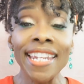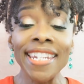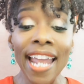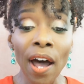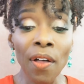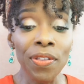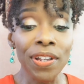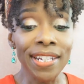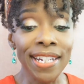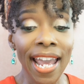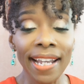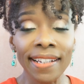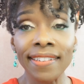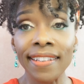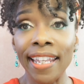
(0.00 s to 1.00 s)
Now, the
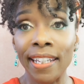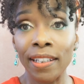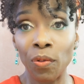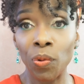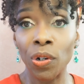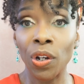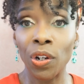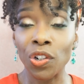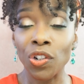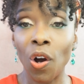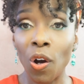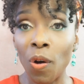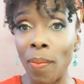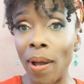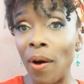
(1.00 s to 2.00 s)
next thing that we're going to
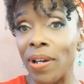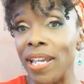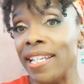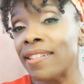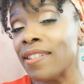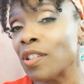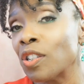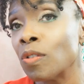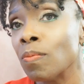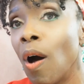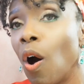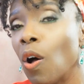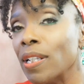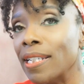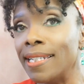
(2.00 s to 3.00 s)
talk about is the
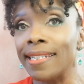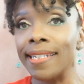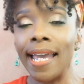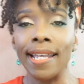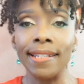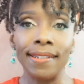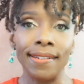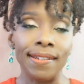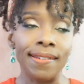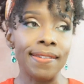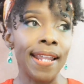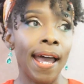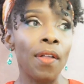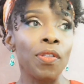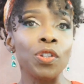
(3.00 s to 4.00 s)
small
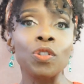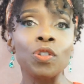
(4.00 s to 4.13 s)
intestines. Now, the